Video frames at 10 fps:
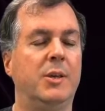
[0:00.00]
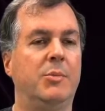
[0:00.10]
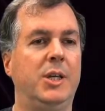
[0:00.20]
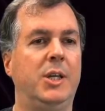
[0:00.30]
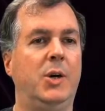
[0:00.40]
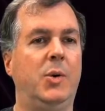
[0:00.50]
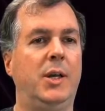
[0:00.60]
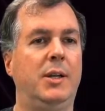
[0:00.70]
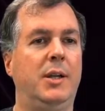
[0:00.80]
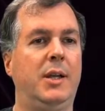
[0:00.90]
But you know
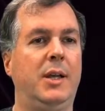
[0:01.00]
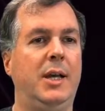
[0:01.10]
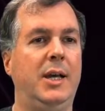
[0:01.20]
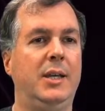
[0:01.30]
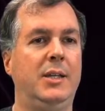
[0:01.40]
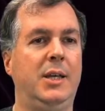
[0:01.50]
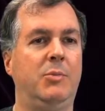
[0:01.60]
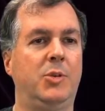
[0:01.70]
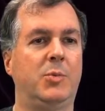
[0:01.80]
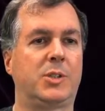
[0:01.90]
what? I
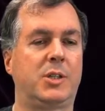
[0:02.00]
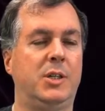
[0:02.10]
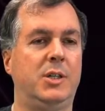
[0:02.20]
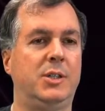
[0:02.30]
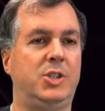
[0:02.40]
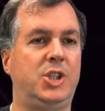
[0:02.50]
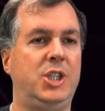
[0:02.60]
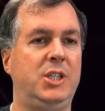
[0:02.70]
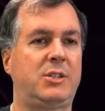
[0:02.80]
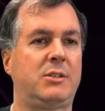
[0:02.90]
enabled what's called a
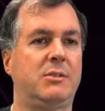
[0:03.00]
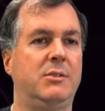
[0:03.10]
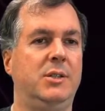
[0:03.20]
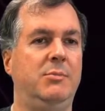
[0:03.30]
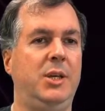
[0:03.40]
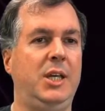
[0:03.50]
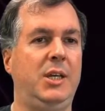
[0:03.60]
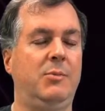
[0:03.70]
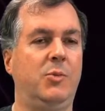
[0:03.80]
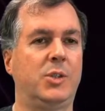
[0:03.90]
cheat in MAME,